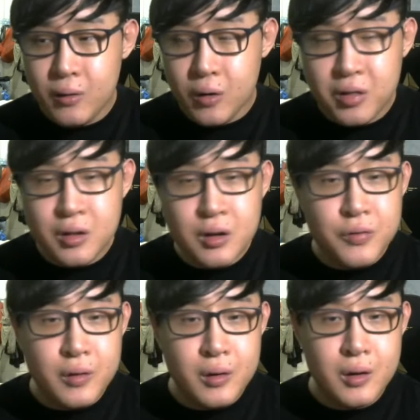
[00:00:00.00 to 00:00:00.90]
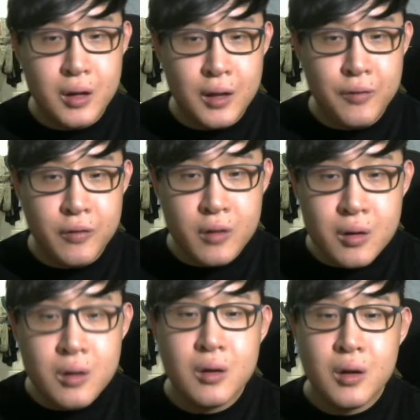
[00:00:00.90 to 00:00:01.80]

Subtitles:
roster for day 4,